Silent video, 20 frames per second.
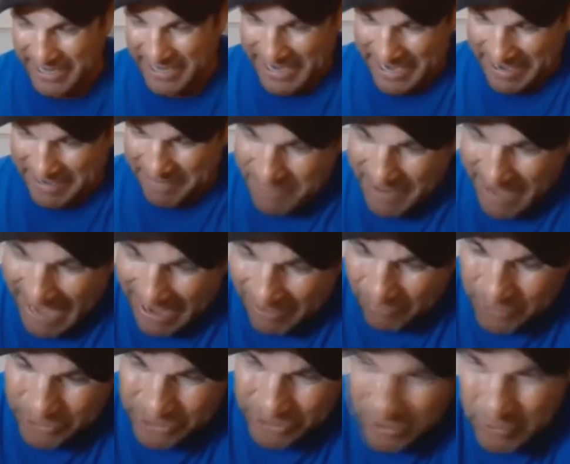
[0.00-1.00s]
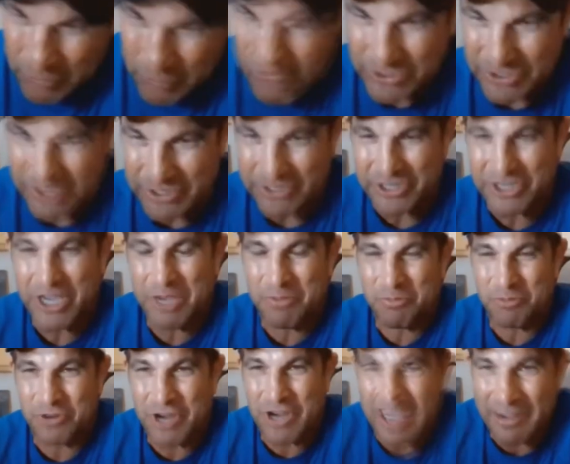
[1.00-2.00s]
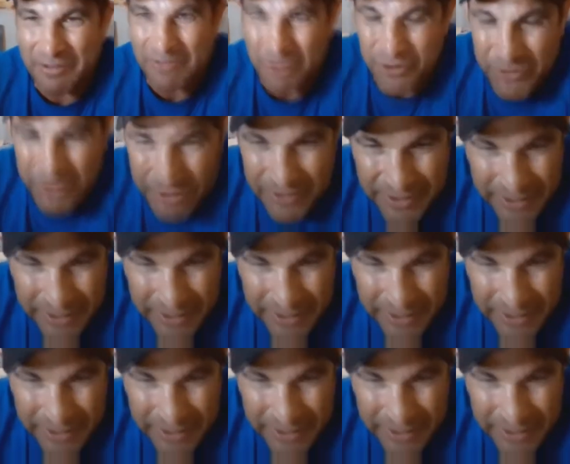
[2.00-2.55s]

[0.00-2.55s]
And back when you was a Cup driver